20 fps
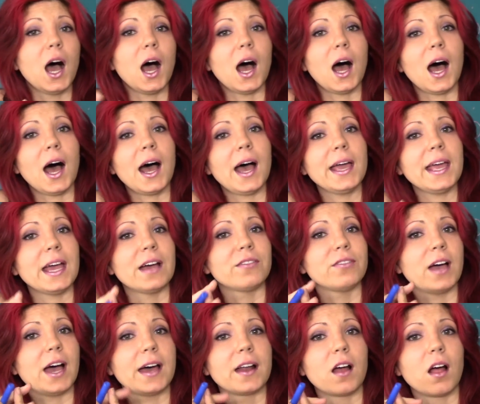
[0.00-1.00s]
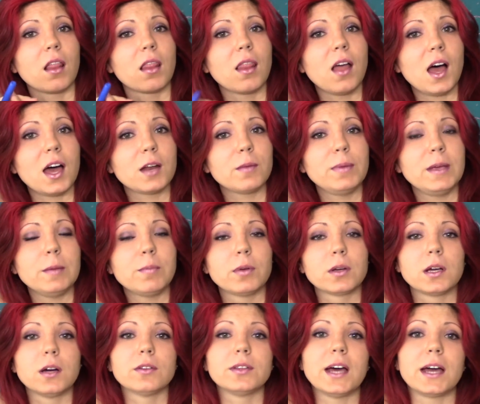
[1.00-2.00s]
I have had a lot of people
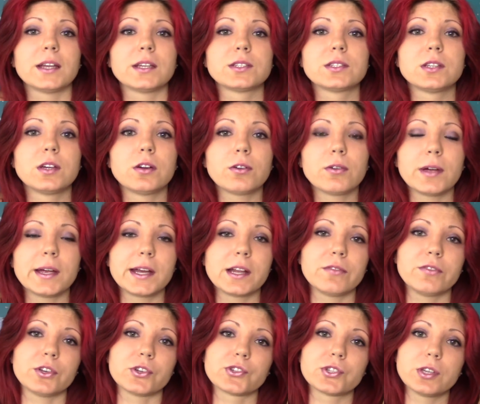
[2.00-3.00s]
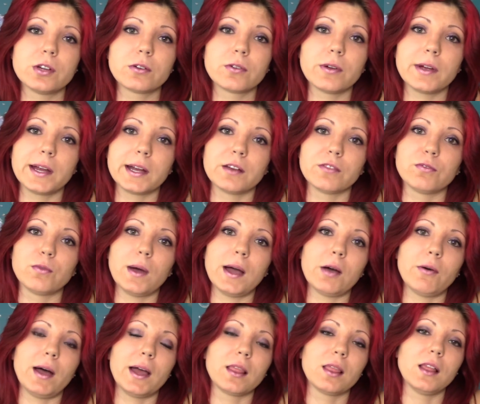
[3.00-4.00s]
go, that is so creative, you're so creative,
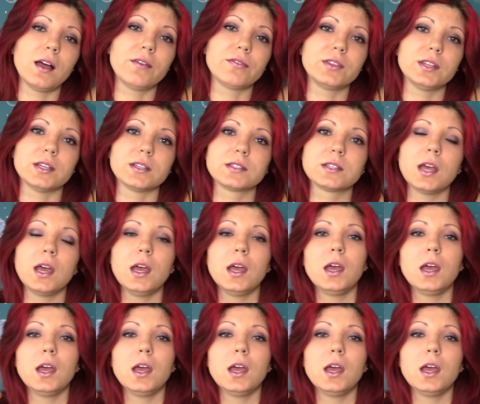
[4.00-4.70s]
wow, I love this.